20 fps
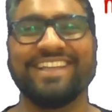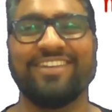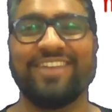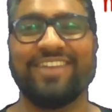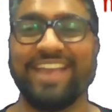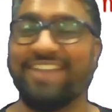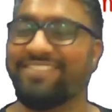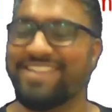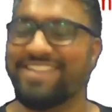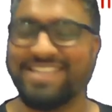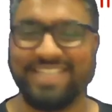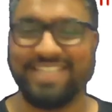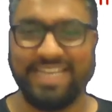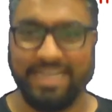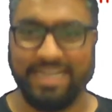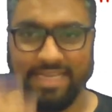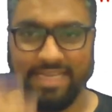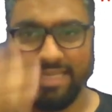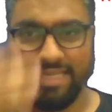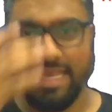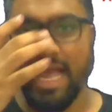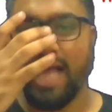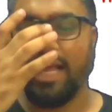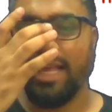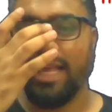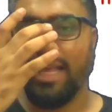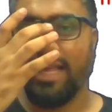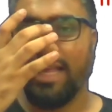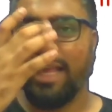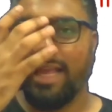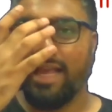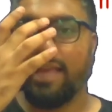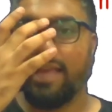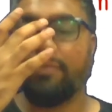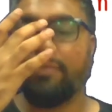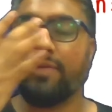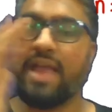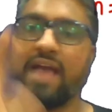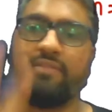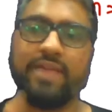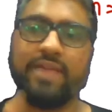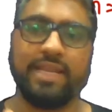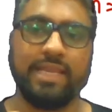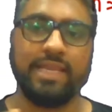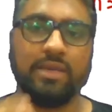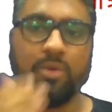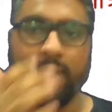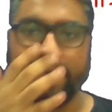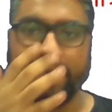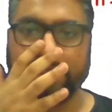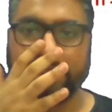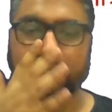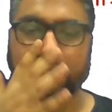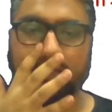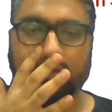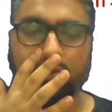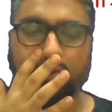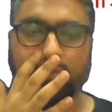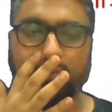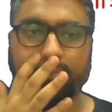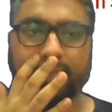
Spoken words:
Okay, I'm just kidding. Yeah, if you have any question,